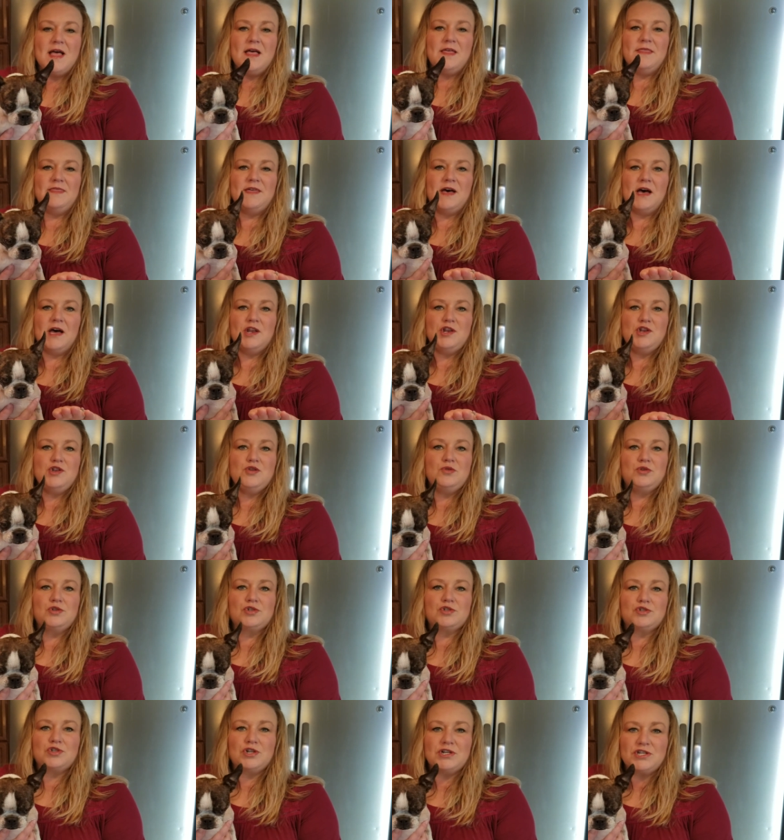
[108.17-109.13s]
the
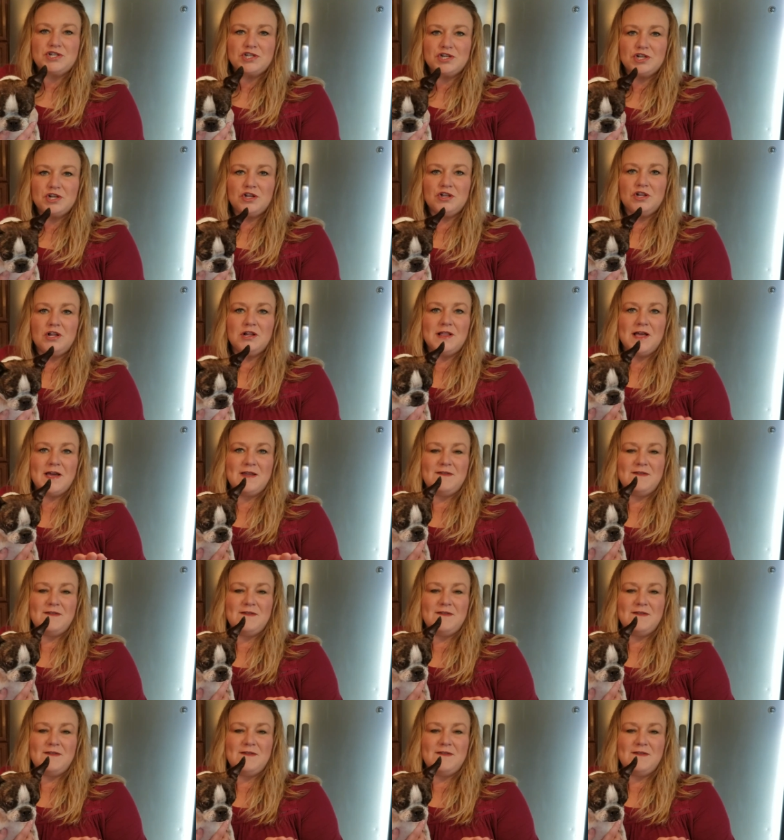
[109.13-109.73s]
nutritional